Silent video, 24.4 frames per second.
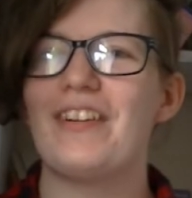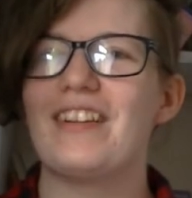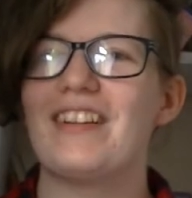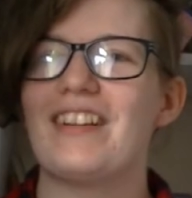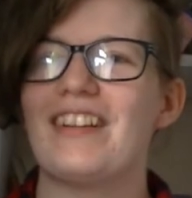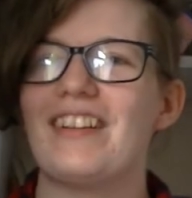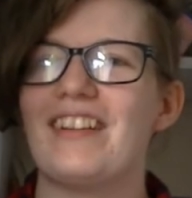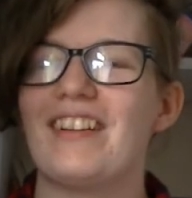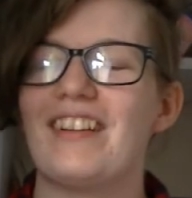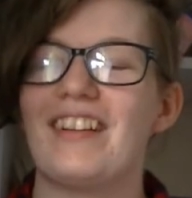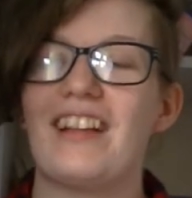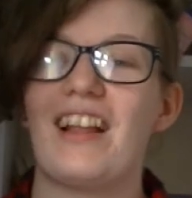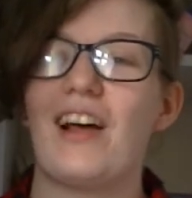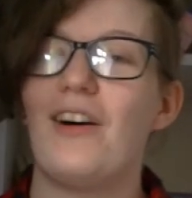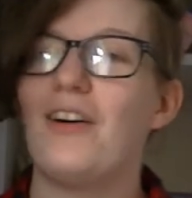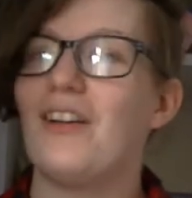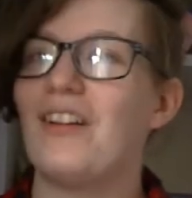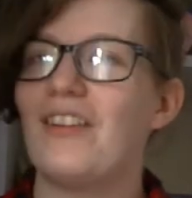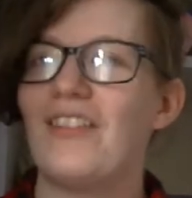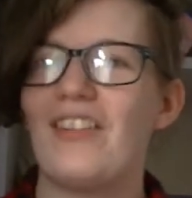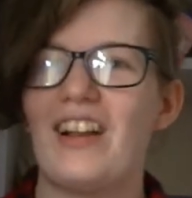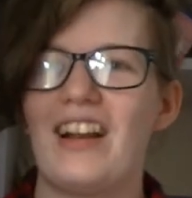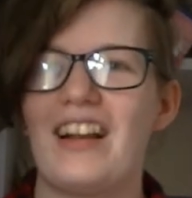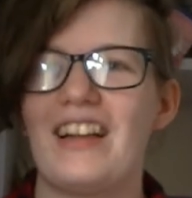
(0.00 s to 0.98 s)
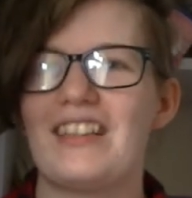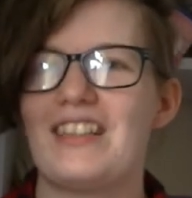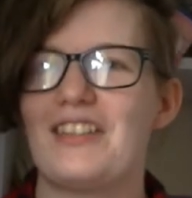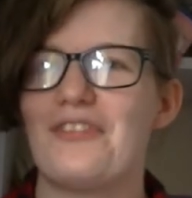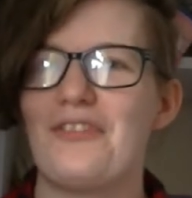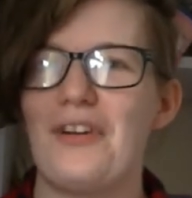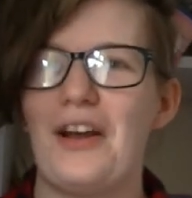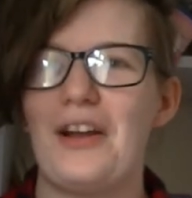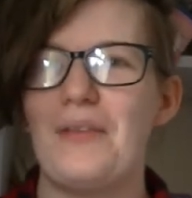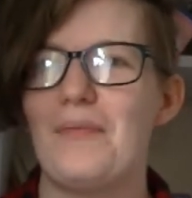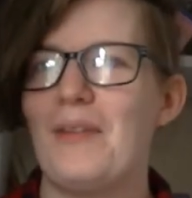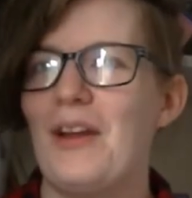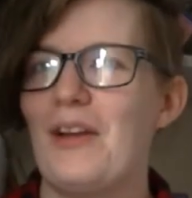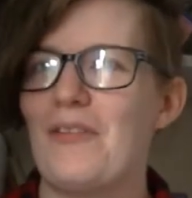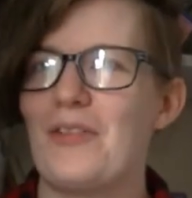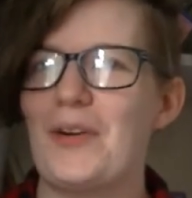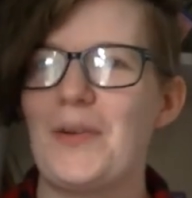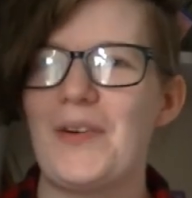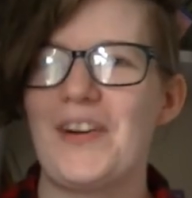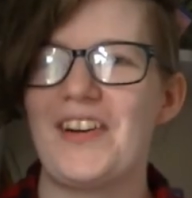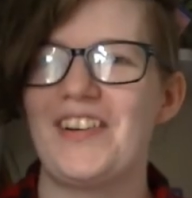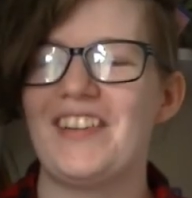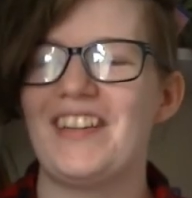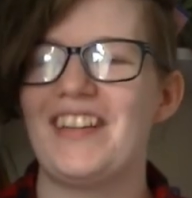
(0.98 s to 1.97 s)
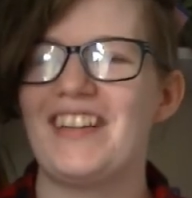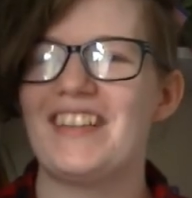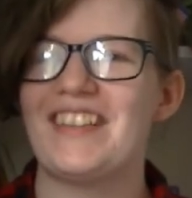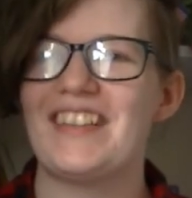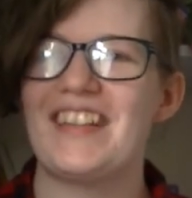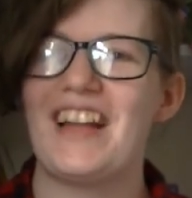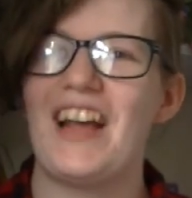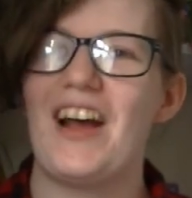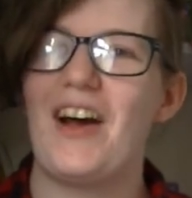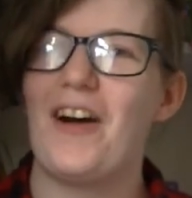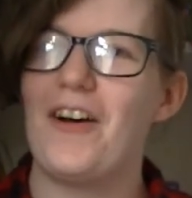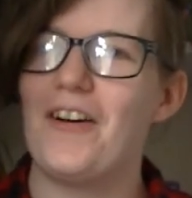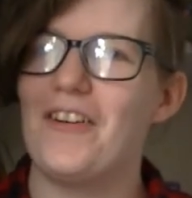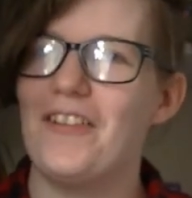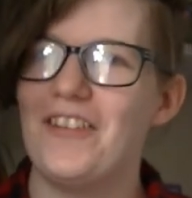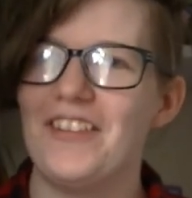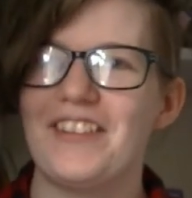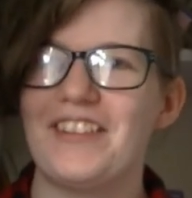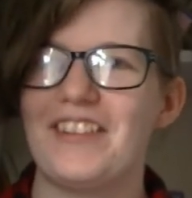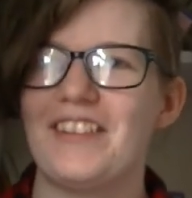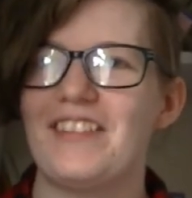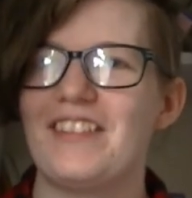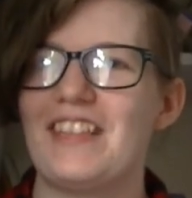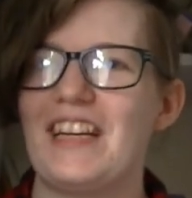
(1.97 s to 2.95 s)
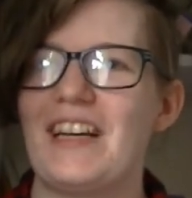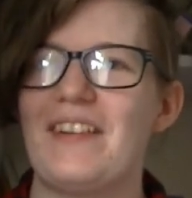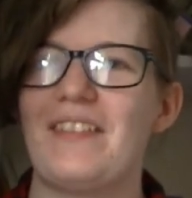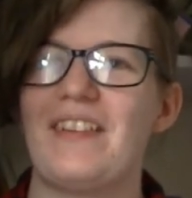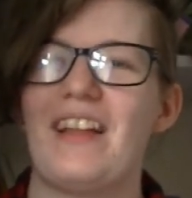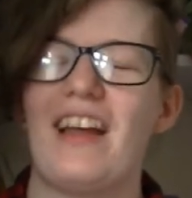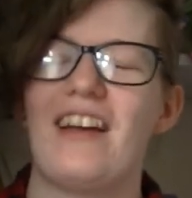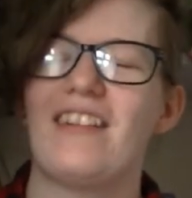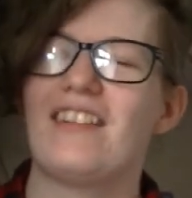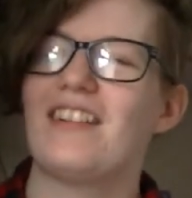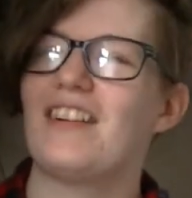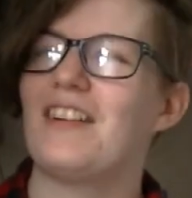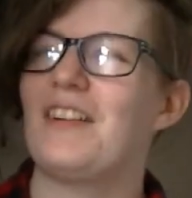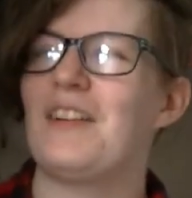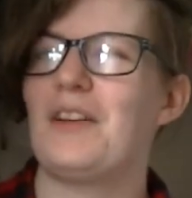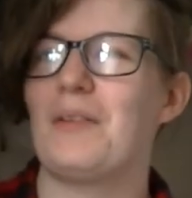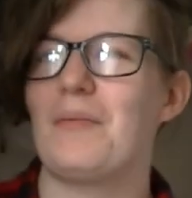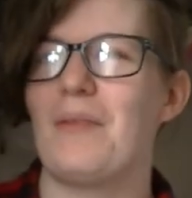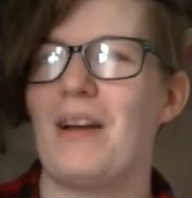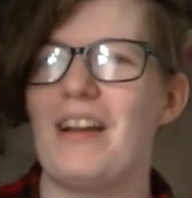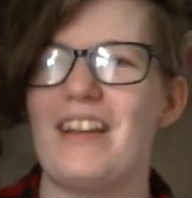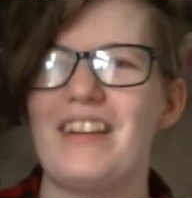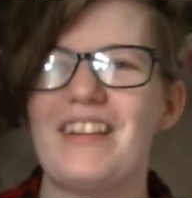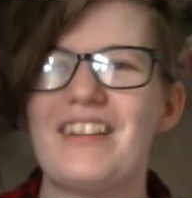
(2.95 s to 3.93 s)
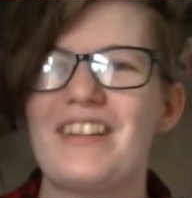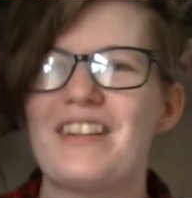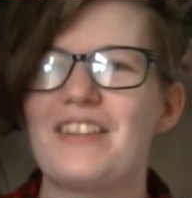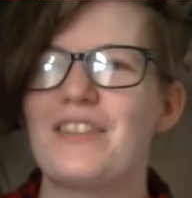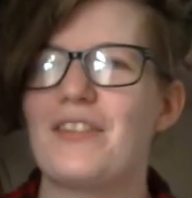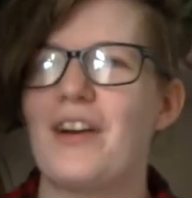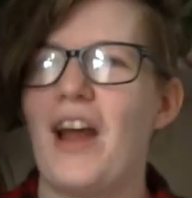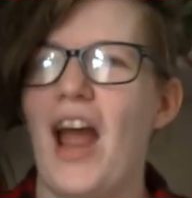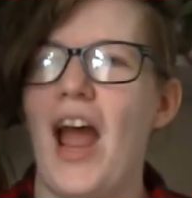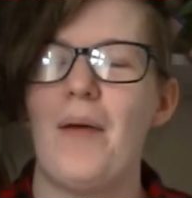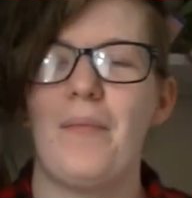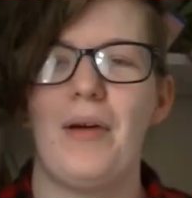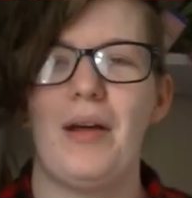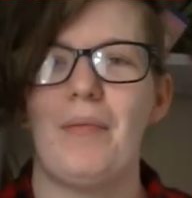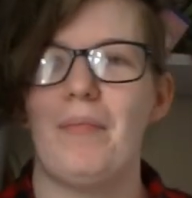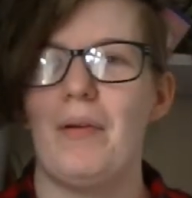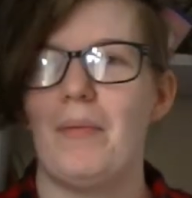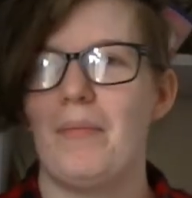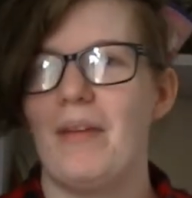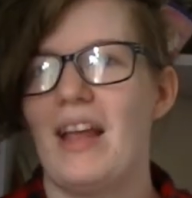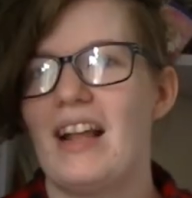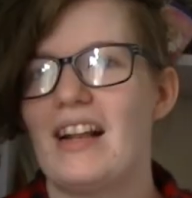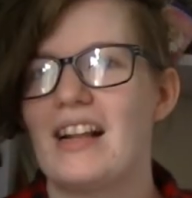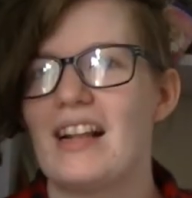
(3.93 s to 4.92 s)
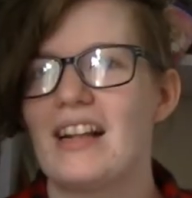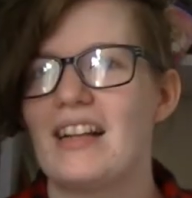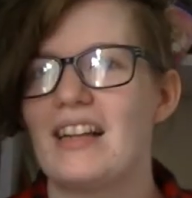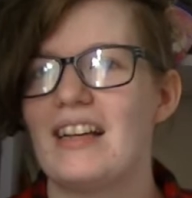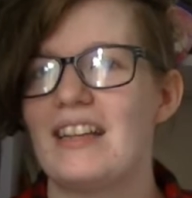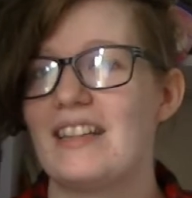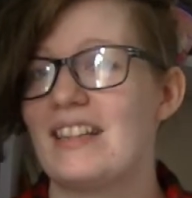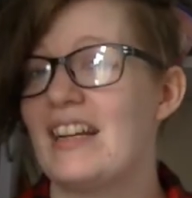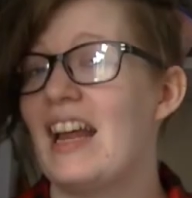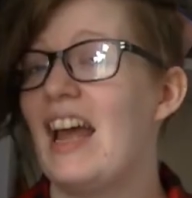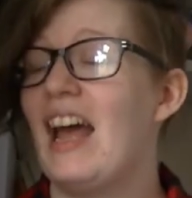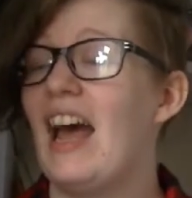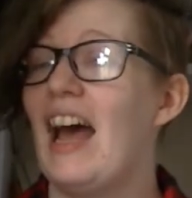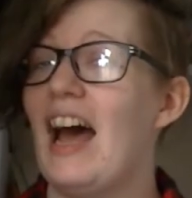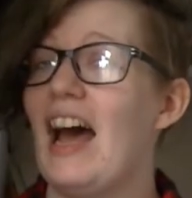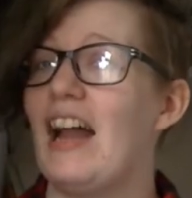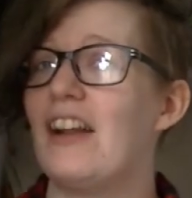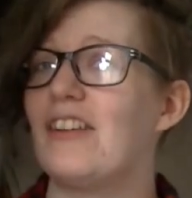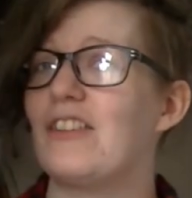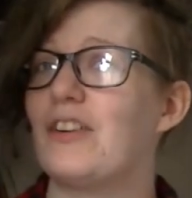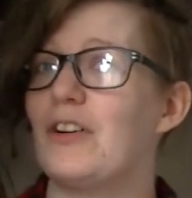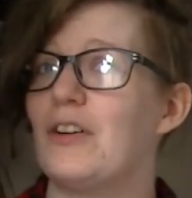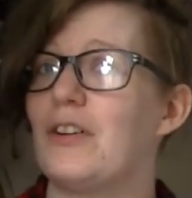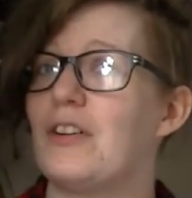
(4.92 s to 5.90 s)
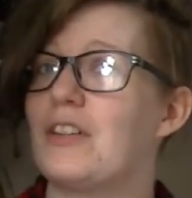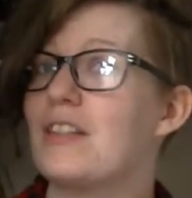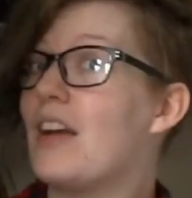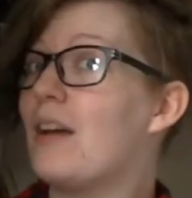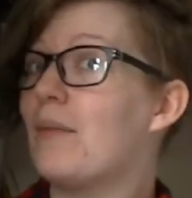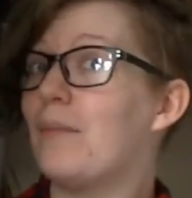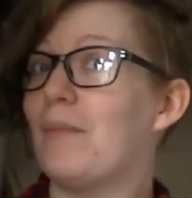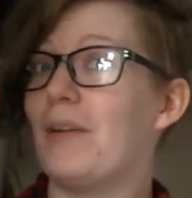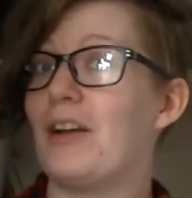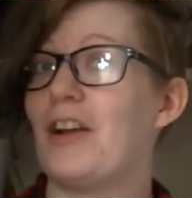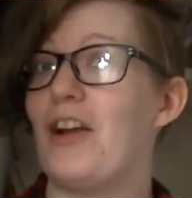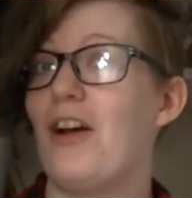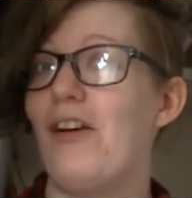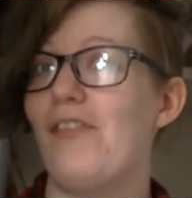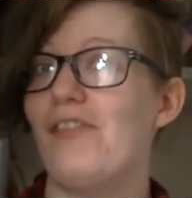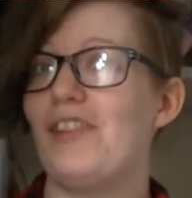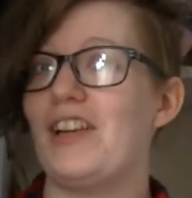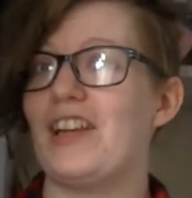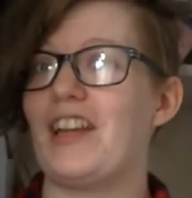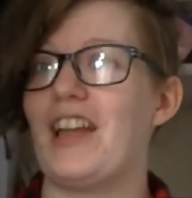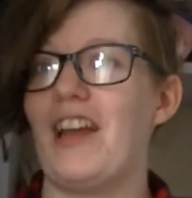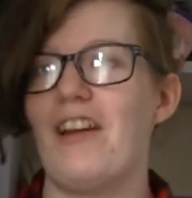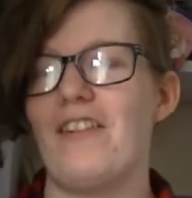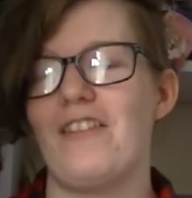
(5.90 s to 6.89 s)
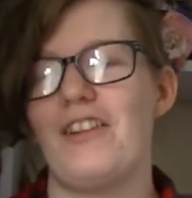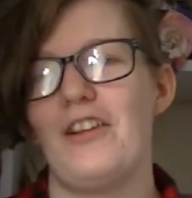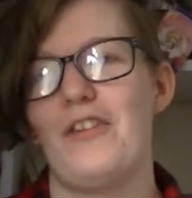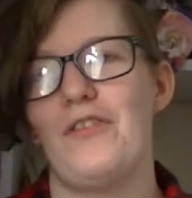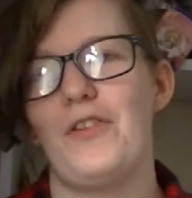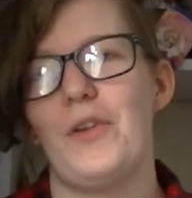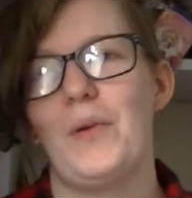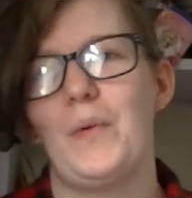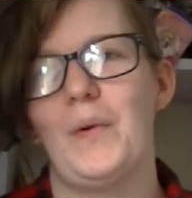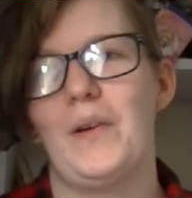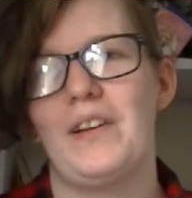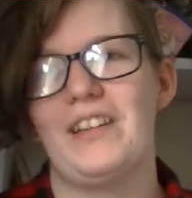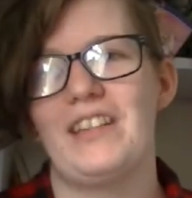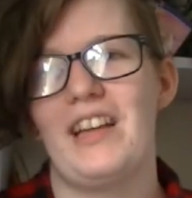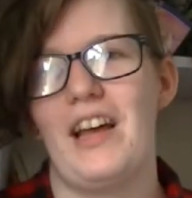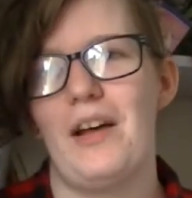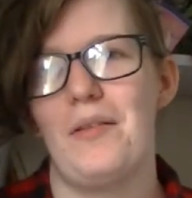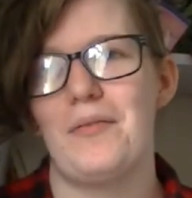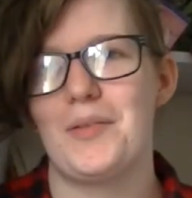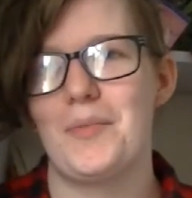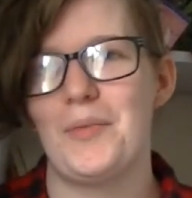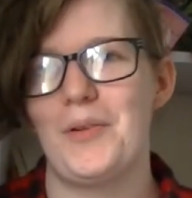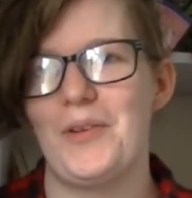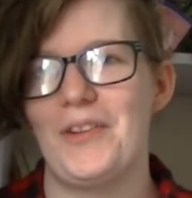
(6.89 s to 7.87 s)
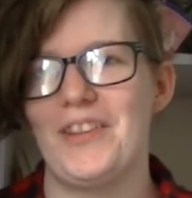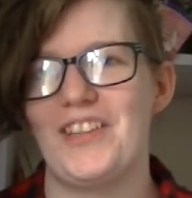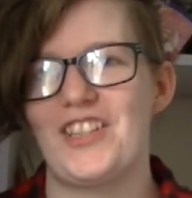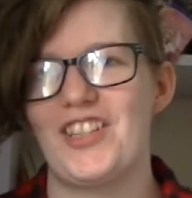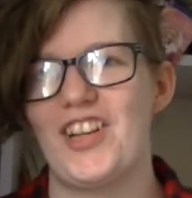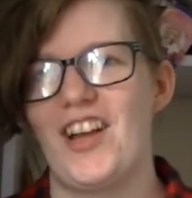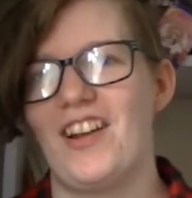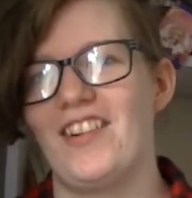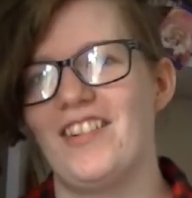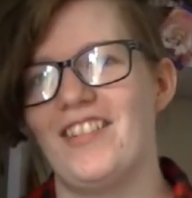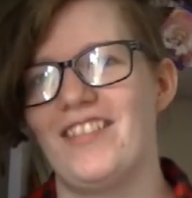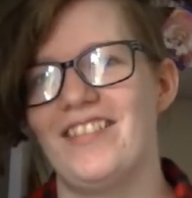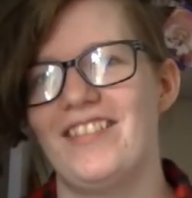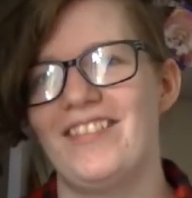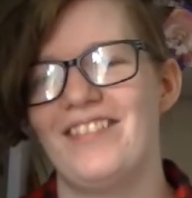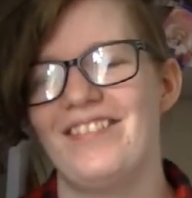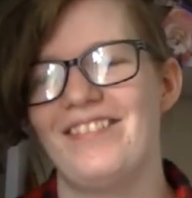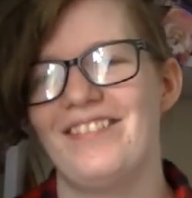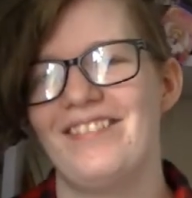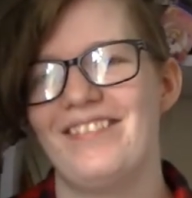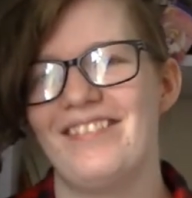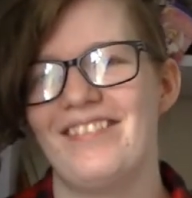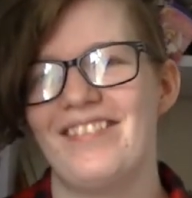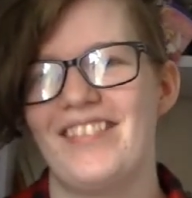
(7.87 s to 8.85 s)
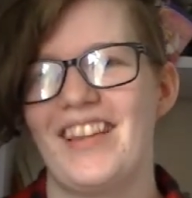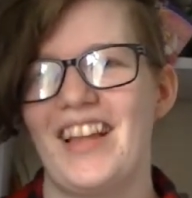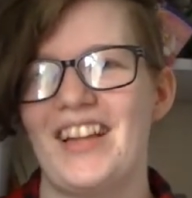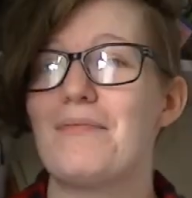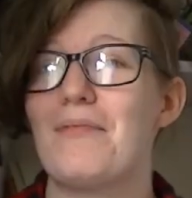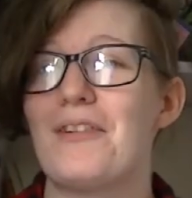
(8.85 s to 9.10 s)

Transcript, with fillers: if you want, all of the links to find me everywhere on the internet are also down there, including my Instagram and my mailing list, and of course my Ko-fi account if you want to help support the channel.